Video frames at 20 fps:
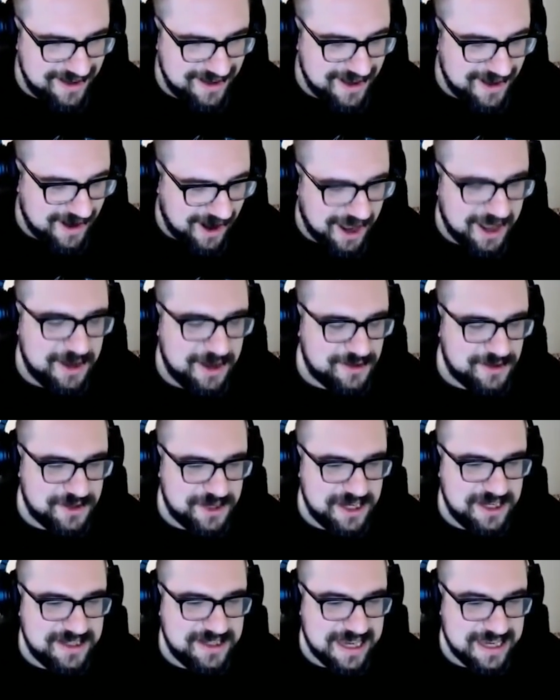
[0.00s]
right? So
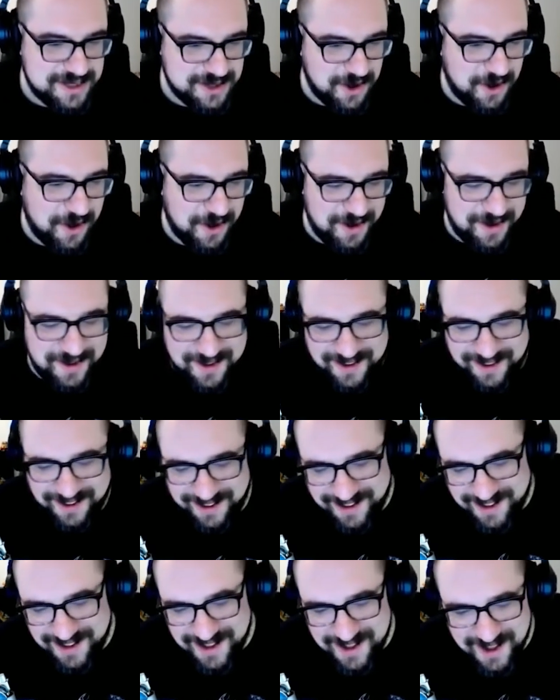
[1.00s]
she says, "Oh,
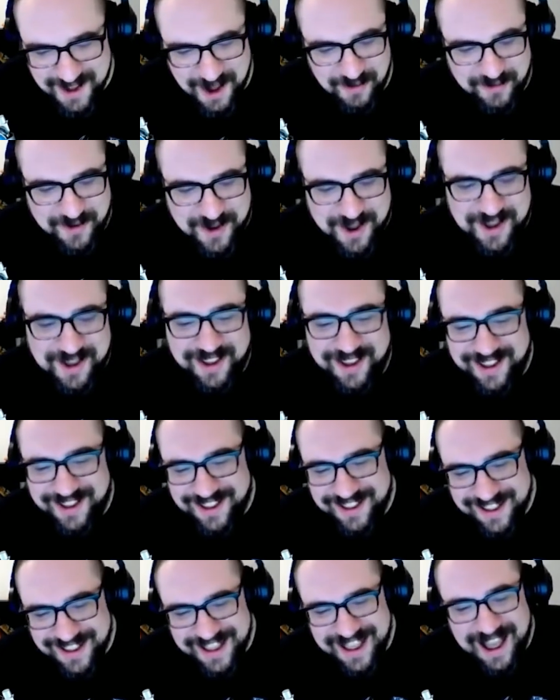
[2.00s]

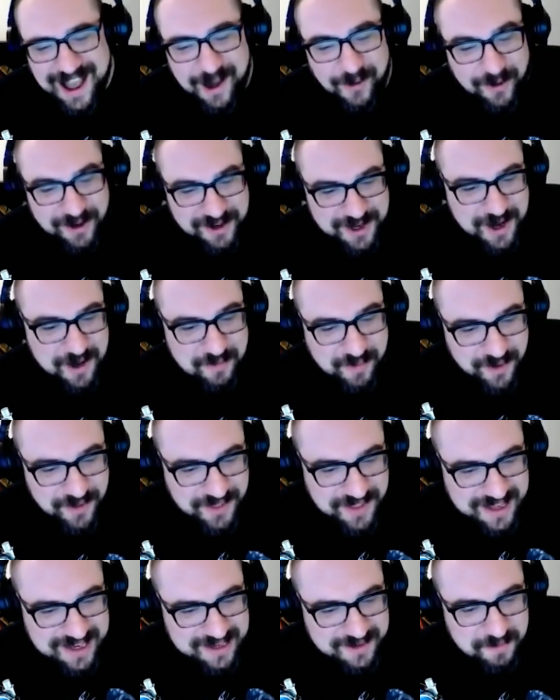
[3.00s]
I want you to put
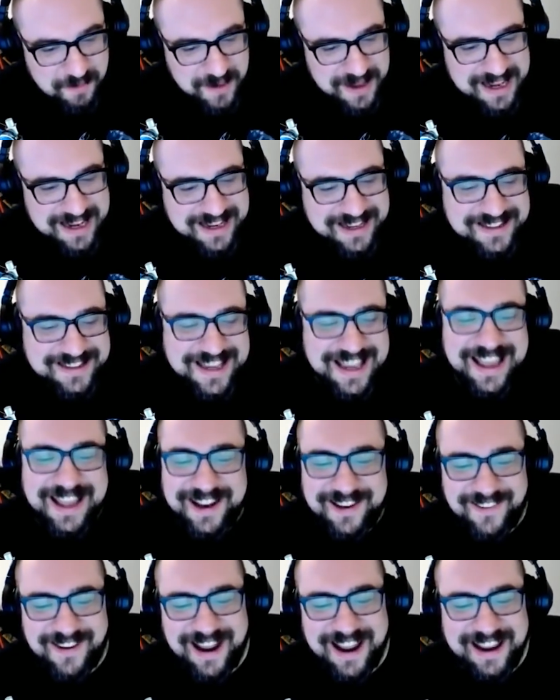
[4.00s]
these beads
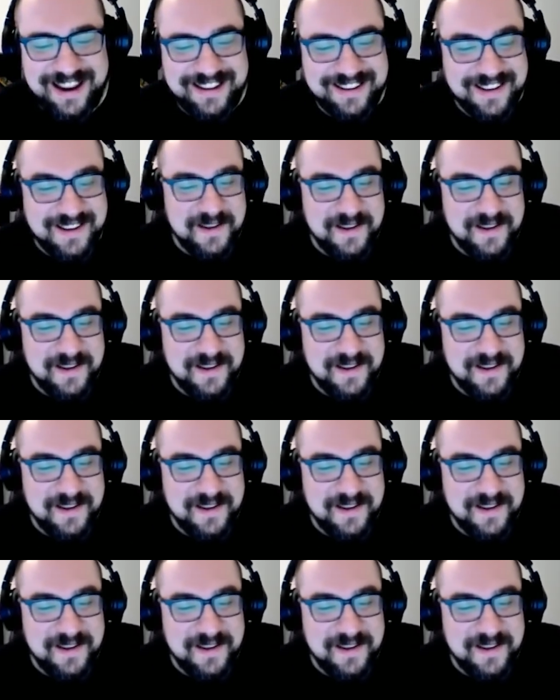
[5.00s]
in, right?"